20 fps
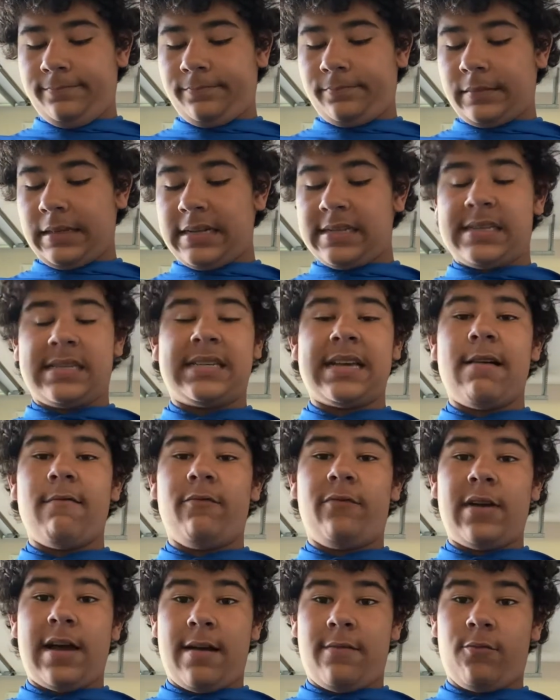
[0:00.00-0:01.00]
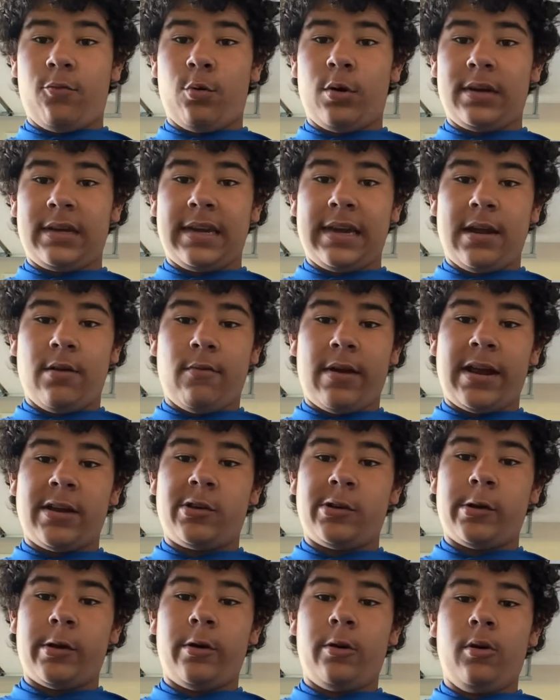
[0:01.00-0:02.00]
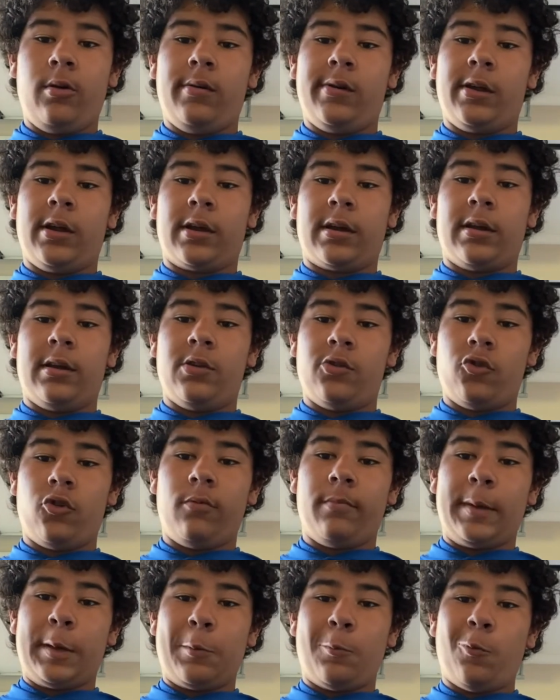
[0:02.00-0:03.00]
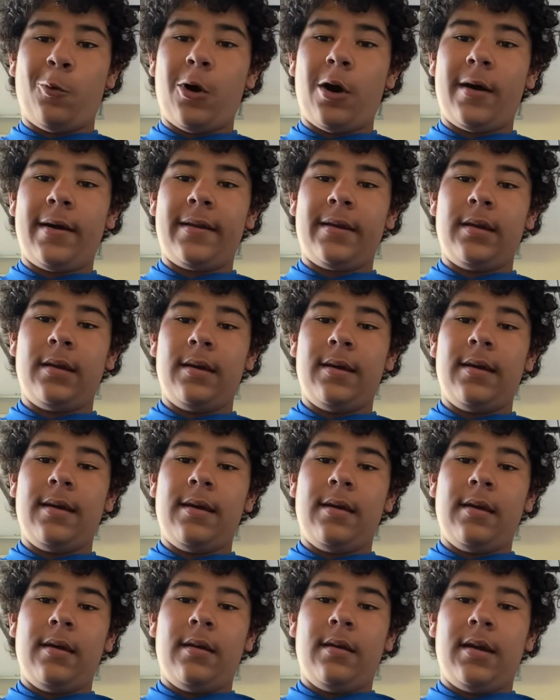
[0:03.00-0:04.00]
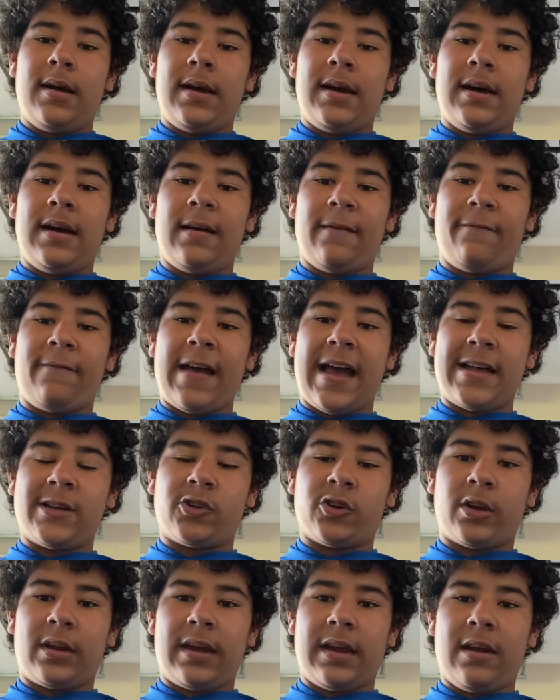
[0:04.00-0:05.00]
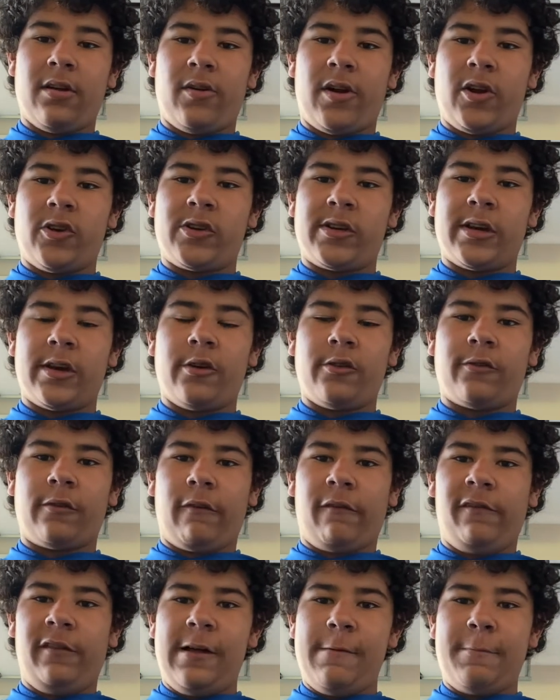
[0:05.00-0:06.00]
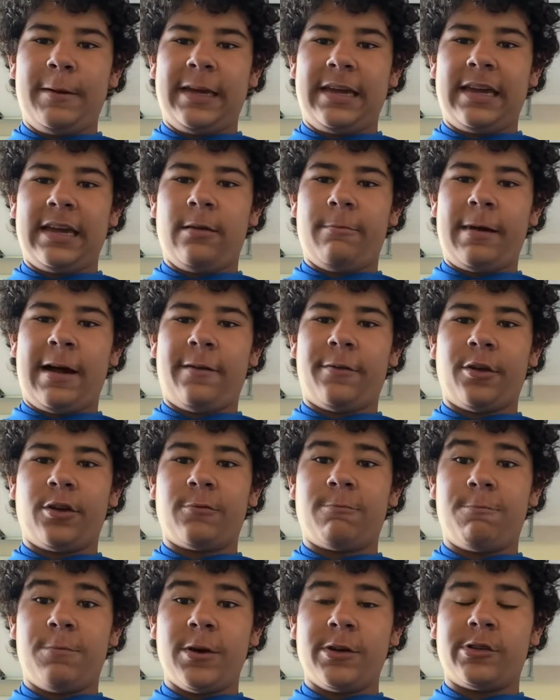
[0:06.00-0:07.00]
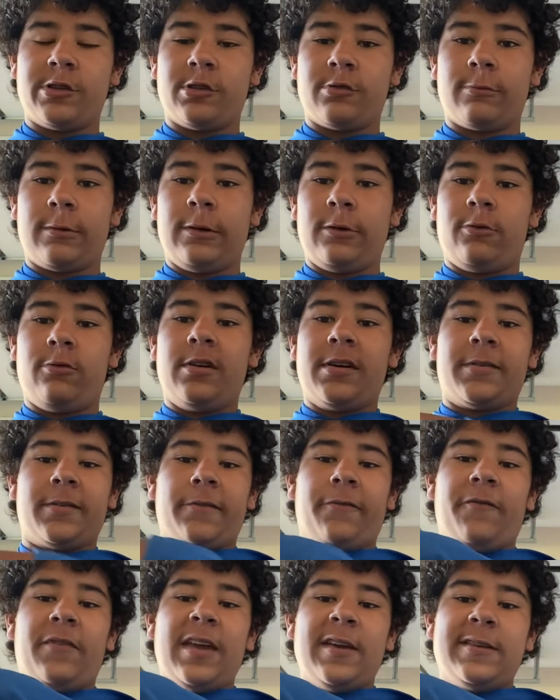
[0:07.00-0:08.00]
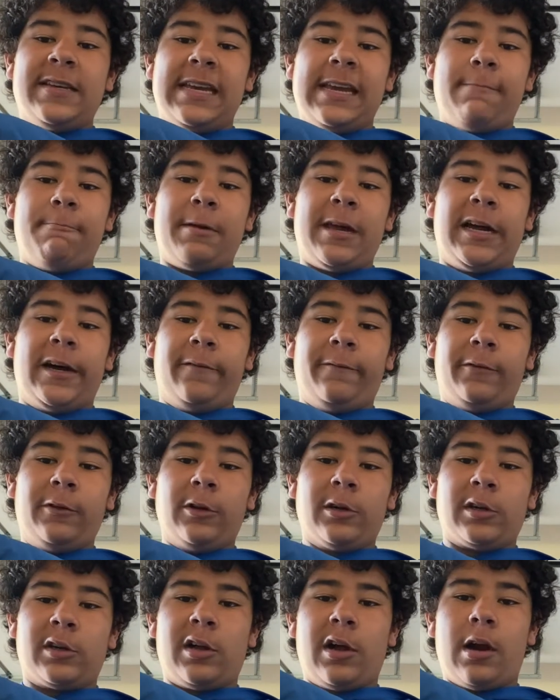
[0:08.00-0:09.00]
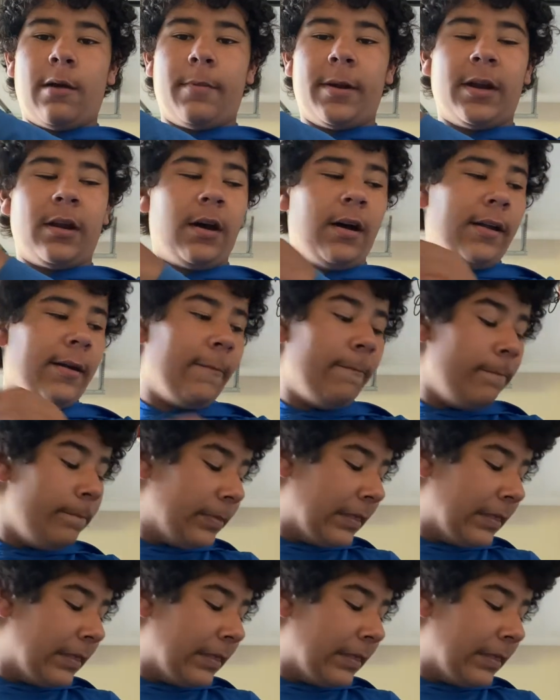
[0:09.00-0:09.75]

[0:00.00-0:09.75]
It's a 7:5:1 gear ratio. You're gonna normally want faster gear ratios for flipping and get them out of those bushes real quick with 15-pound fluorocarbon on it.